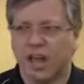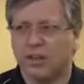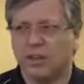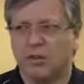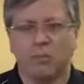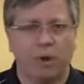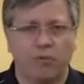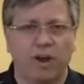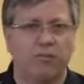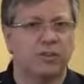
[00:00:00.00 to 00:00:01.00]
and the
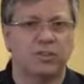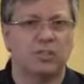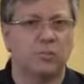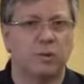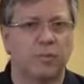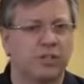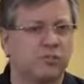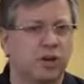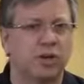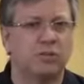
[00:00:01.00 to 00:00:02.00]
profile of the system
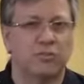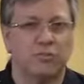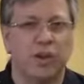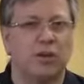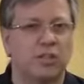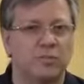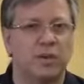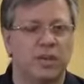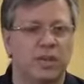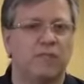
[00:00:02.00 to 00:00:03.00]
administrators varies,
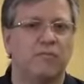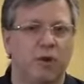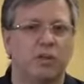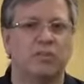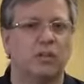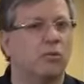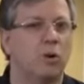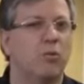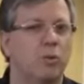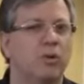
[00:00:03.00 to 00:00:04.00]
but it falls under
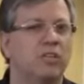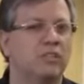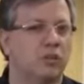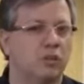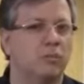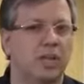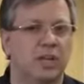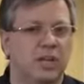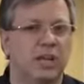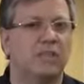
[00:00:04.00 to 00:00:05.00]
what we would consider to
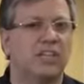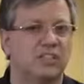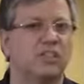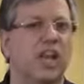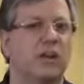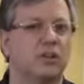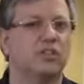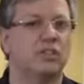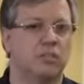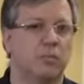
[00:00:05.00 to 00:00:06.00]
be kind of a standard
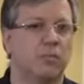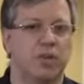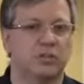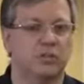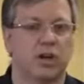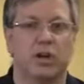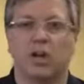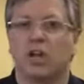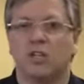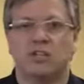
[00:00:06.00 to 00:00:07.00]
system administrator.
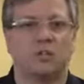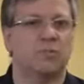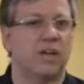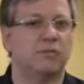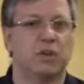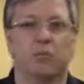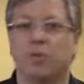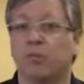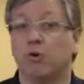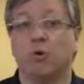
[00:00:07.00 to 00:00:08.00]
Sometimes there are
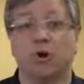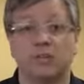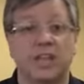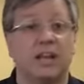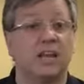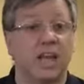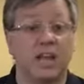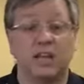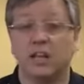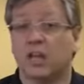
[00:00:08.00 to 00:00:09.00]
people who are
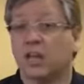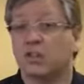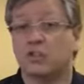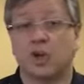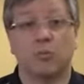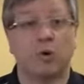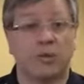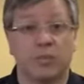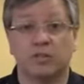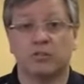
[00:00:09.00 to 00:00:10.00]
dedicated SharePoint
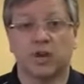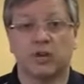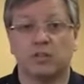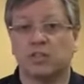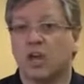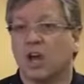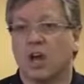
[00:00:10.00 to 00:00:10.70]
administrators.